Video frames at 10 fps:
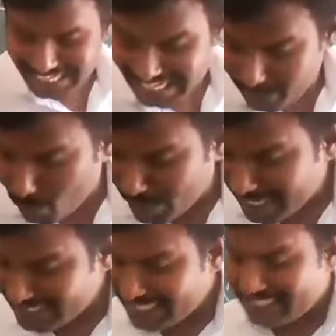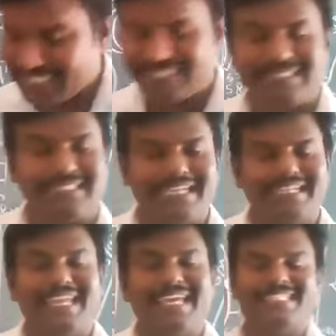and repolarization.
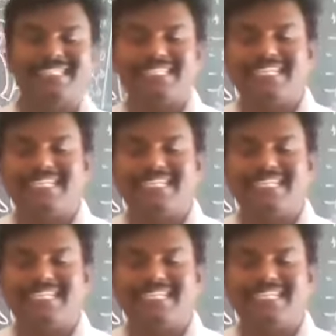It takes